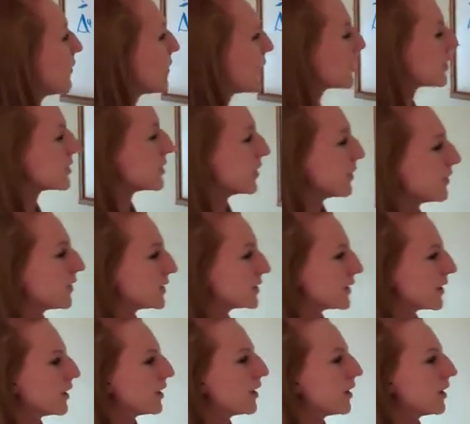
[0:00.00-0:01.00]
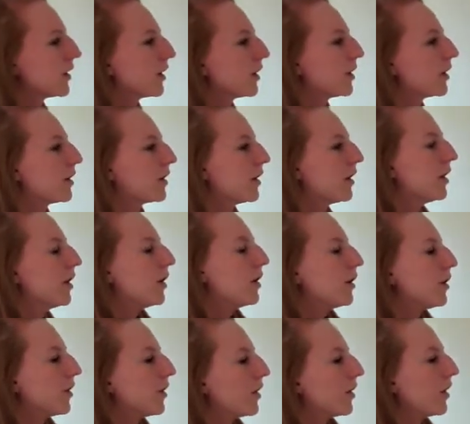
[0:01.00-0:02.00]
for surface area,
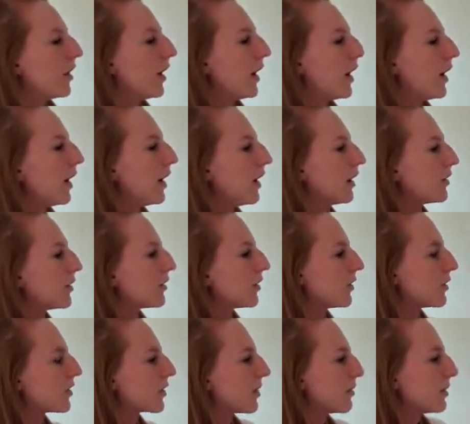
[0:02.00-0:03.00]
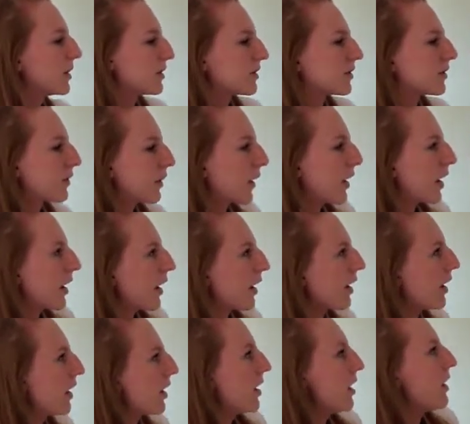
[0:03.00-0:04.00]
your answer is going to be
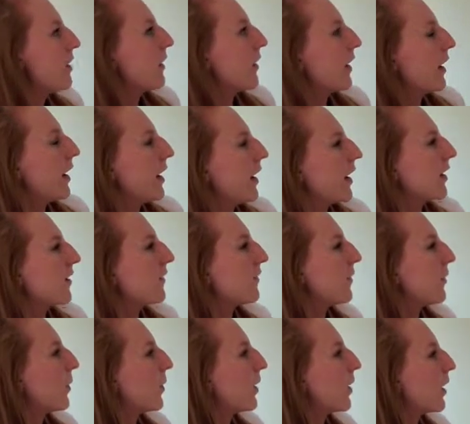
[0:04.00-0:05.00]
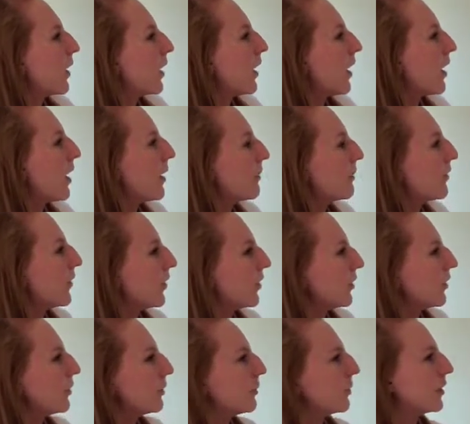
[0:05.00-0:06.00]
squared. And for
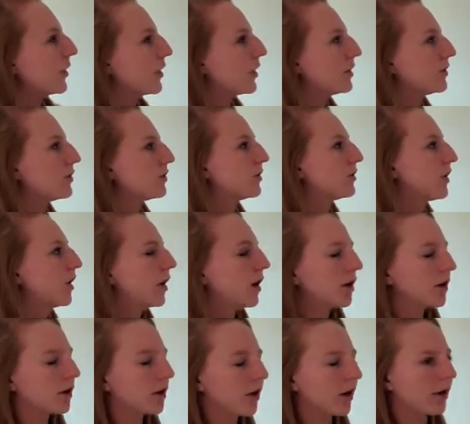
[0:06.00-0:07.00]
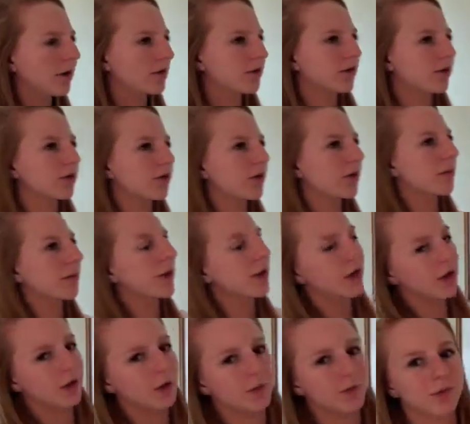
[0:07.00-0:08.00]
volume, your answer is going to be
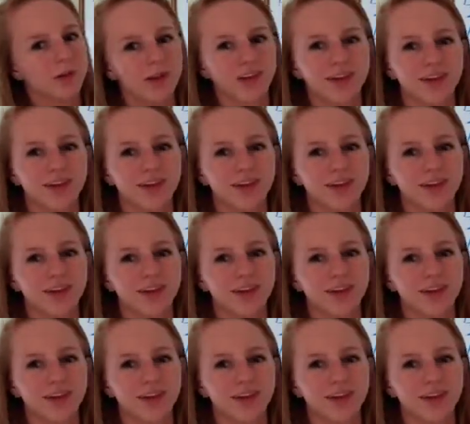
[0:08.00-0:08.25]
cubed.